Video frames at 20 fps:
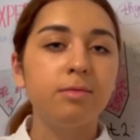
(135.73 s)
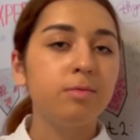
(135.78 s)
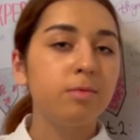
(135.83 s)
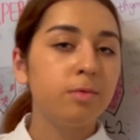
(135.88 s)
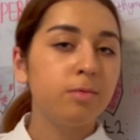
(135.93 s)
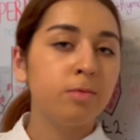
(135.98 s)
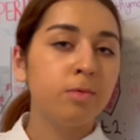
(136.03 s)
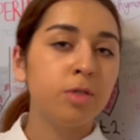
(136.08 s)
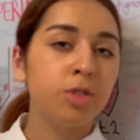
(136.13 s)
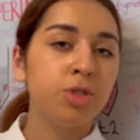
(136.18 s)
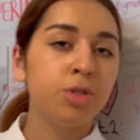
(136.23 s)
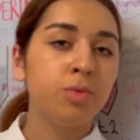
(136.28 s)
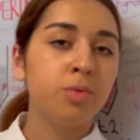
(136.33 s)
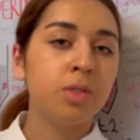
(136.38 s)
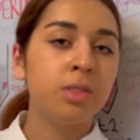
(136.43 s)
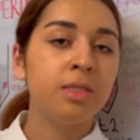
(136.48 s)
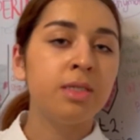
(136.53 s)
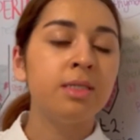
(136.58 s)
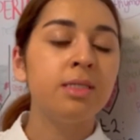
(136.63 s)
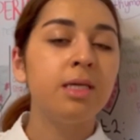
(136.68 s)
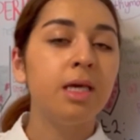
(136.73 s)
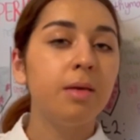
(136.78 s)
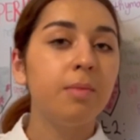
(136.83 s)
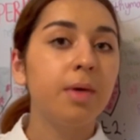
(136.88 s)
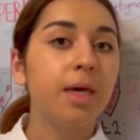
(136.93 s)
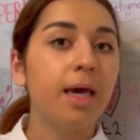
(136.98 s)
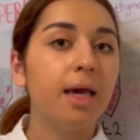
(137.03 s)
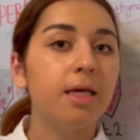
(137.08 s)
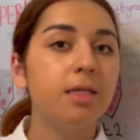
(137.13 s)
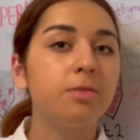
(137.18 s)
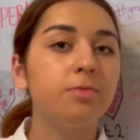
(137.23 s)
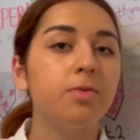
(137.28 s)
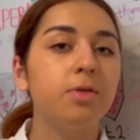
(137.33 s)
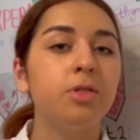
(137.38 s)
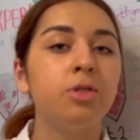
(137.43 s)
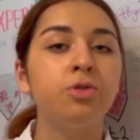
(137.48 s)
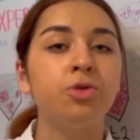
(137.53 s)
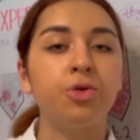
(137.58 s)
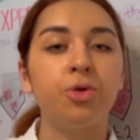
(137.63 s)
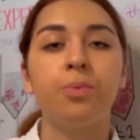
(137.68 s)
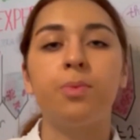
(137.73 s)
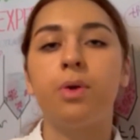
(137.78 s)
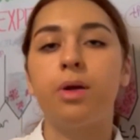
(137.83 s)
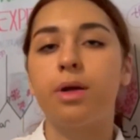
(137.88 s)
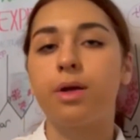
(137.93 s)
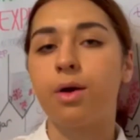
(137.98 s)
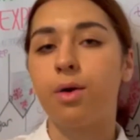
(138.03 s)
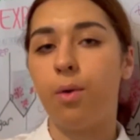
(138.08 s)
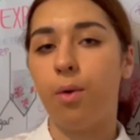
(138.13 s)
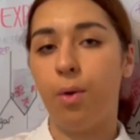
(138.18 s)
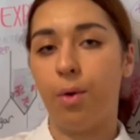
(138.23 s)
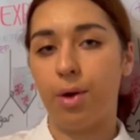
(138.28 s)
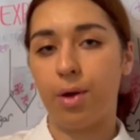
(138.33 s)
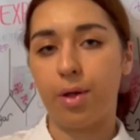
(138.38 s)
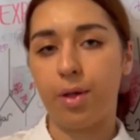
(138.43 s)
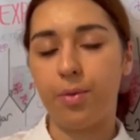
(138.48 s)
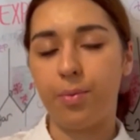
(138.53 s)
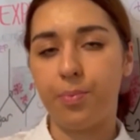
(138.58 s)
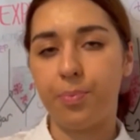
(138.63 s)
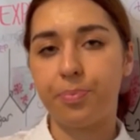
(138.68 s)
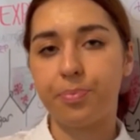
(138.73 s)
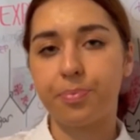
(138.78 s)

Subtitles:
which was the same case with turmeric oil.